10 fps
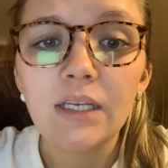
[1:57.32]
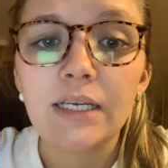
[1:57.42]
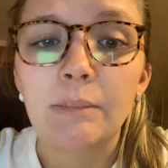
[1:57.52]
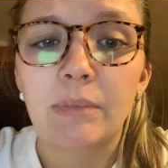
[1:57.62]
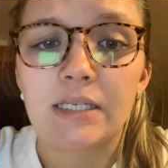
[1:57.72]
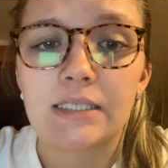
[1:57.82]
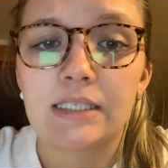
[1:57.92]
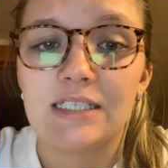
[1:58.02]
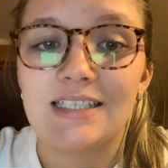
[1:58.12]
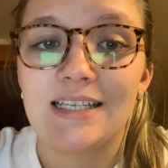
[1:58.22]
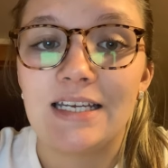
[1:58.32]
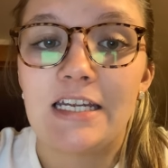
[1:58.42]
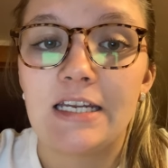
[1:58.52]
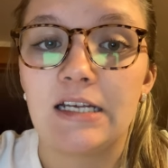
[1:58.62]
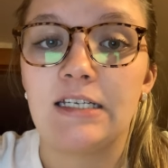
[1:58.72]
and basically said that he
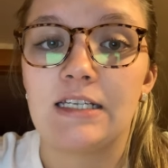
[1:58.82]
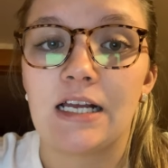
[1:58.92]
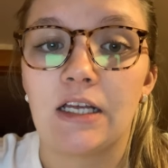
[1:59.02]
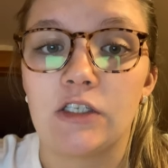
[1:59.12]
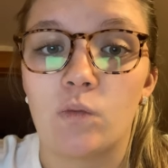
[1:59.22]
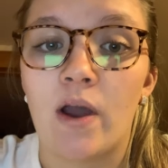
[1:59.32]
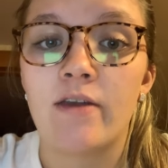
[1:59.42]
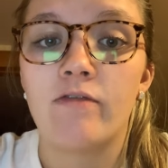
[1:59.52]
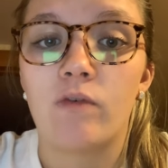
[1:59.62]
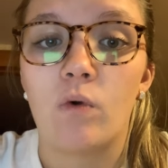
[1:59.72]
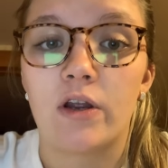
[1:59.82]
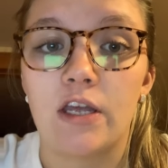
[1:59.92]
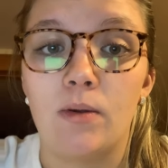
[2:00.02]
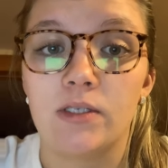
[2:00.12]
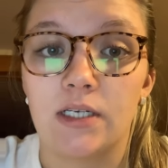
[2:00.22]
needed to tell his wife or
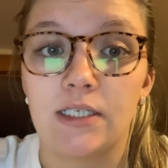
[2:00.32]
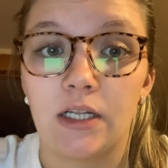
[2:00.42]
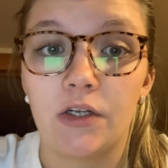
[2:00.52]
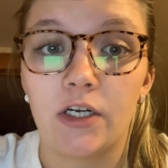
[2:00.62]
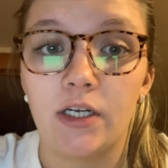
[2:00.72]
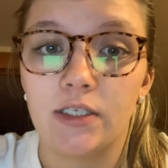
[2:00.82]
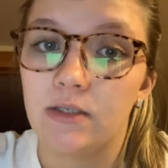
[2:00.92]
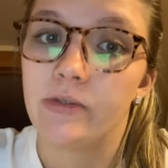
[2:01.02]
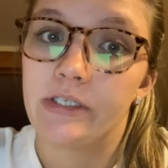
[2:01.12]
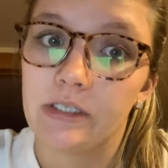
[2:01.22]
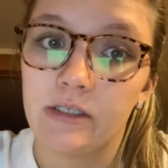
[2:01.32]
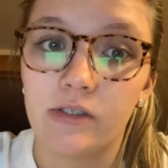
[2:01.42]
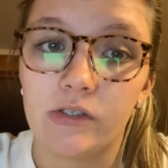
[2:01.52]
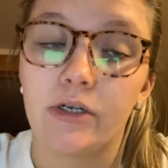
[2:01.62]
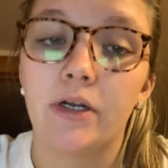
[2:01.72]
he was going to tell her because it was his
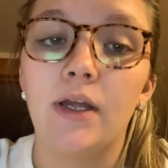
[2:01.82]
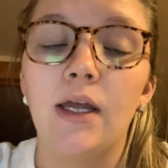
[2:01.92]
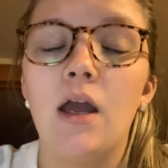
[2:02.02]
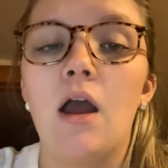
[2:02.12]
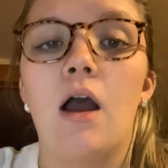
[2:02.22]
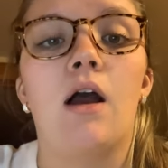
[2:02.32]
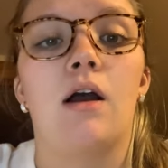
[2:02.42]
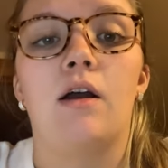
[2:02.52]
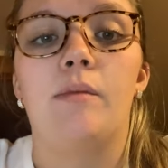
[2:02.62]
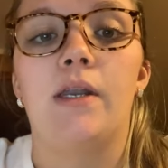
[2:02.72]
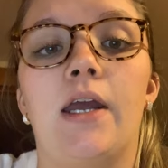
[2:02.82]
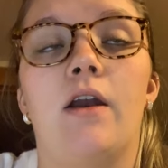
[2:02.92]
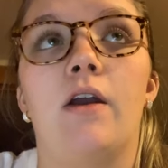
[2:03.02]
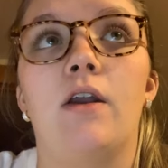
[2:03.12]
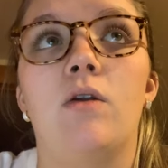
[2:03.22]
sister. Um,
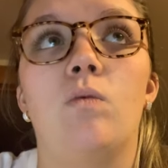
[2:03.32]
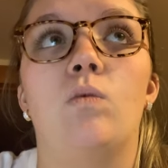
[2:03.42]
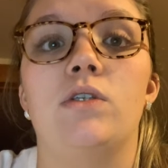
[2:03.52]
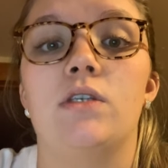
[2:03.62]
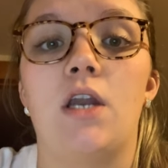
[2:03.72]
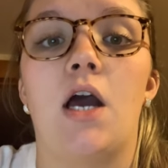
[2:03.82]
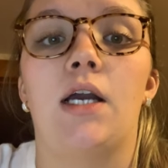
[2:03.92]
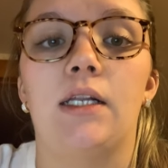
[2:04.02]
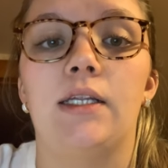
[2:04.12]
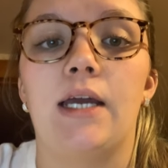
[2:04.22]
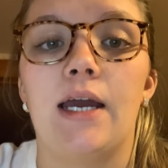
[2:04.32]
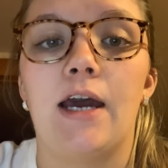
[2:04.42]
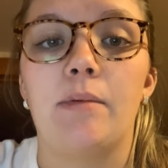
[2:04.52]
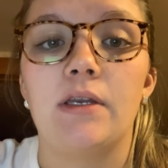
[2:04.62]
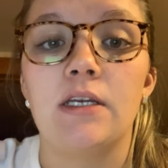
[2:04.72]
Aaron was not going to let that
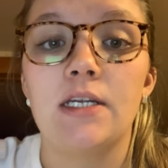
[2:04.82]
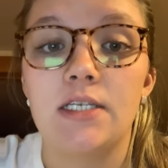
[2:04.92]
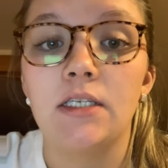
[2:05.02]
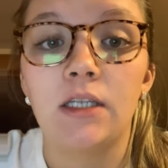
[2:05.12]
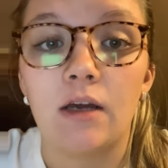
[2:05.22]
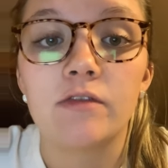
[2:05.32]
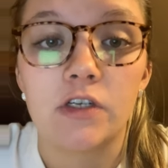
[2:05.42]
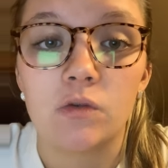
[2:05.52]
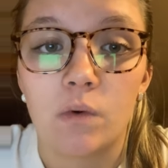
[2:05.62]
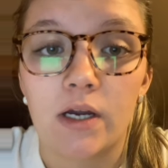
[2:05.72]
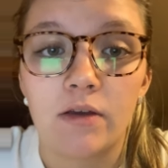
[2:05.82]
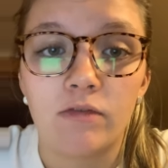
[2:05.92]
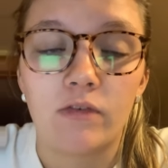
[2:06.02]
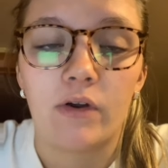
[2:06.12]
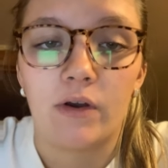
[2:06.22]
happen. He did love his
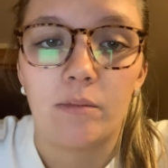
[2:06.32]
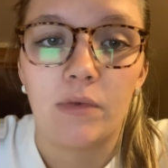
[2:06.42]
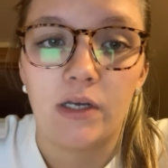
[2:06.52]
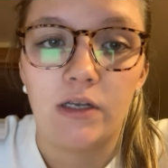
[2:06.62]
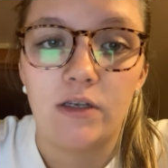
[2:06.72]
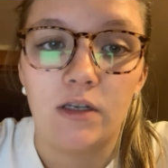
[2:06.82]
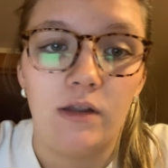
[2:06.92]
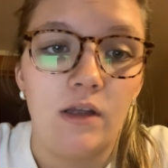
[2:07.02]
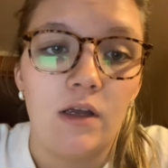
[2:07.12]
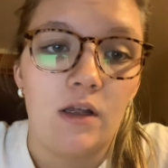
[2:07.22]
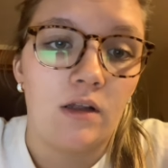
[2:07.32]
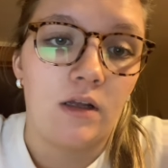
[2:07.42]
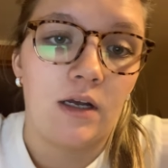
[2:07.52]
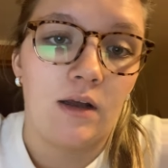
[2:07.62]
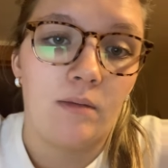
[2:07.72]
wife, um, but he did
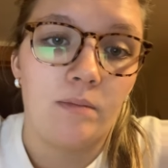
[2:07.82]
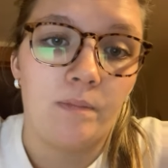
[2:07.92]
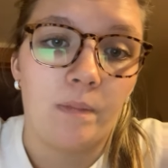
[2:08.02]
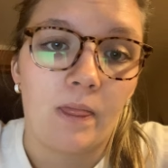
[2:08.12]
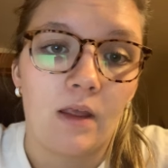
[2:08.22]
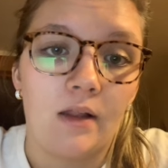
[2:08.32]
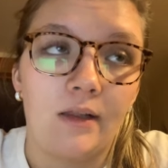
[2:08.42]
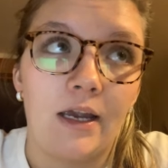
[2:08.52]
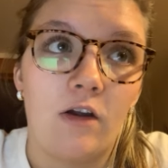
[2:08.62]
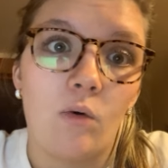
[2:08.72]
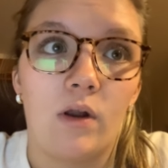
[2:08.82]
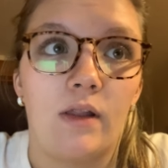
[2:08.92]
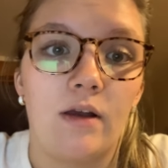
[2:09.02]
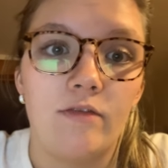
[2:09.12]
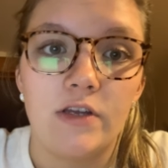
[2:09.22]
um, like or
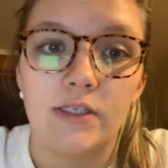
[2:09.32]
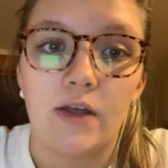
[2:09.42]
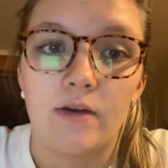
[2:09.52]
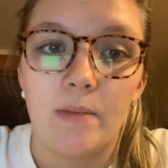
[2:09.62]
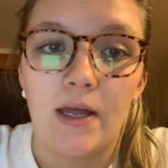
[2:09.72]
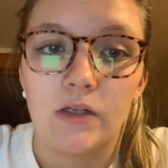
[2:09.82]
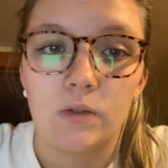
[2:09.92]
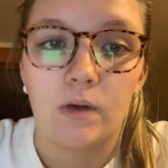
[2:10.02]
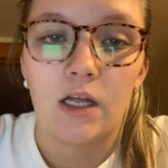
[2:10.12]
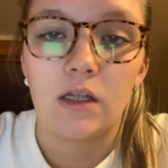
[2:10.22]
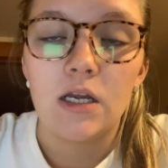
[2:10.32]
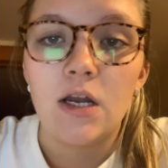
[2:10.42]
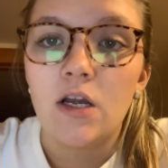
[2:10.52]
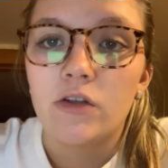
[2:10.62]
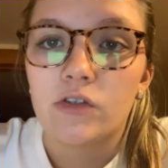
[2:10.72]
love these other men as well.
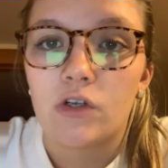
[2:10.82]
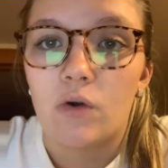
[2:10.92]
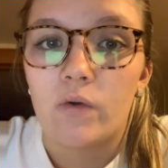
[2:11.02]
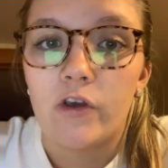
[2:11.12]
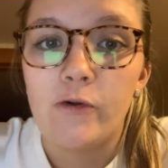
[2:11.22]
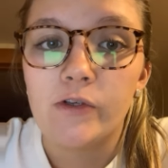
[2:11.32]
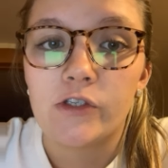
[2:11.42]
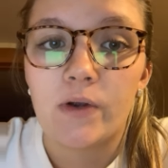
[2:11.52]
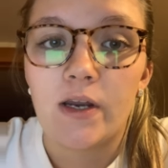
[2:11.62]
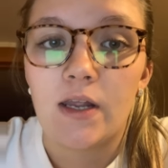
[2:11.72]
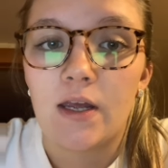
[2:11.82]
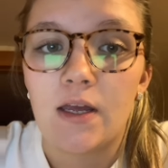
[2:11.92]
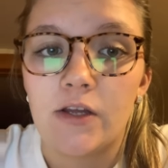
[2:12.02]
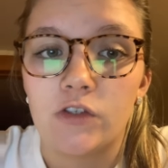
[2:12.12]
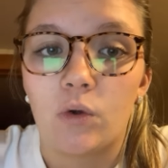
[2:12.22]
So he was threatening
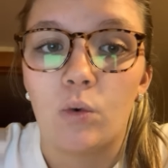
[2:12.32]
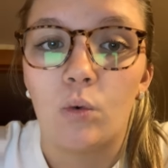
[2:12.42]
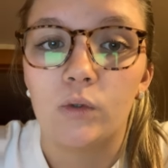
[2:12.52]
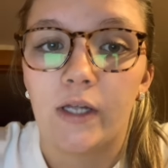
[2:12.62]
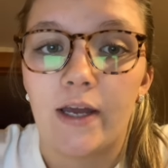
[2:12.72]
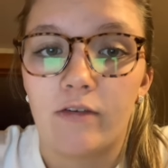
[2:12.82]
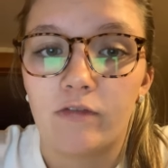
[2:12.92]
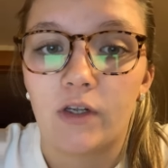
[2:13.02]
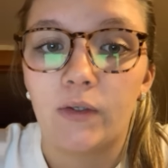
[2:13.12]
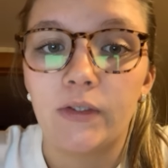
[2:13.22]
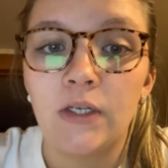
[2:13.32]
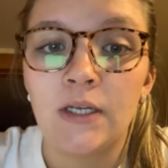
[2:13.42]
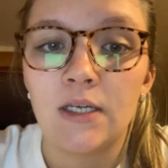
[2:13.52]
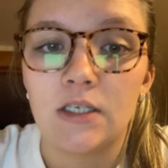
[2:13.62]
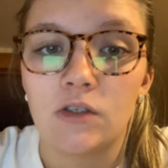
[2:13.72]
his whole life, not
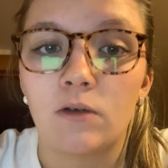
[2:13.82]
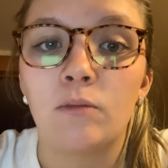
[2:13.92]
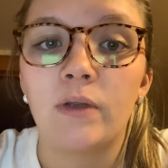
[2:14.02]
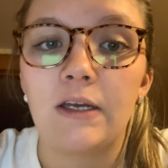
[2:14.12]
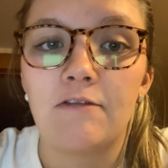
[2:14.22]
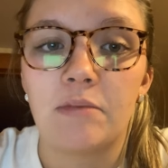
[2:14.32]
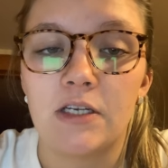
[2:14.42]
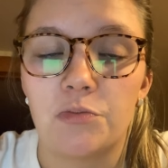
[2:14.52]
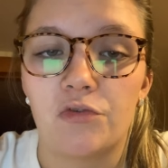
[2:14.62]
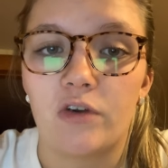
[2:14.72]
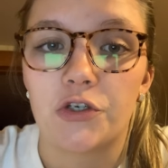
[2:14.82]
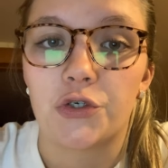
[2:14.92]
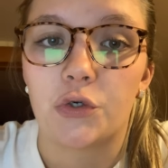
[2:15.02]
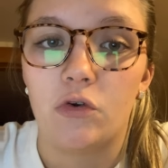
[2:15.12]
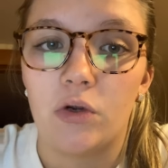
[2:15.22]
only his home life, but his
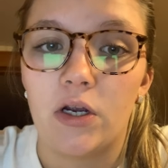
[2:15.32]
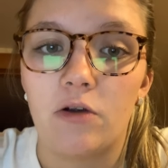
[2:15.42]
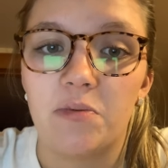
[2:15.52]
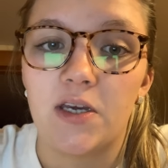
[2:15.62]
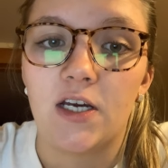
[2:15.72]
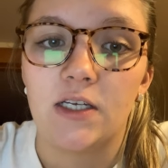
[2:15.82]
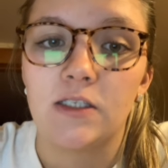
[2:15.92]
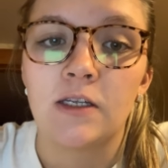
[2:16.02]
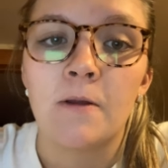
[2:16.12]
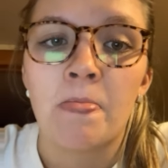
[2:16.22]
professional career, because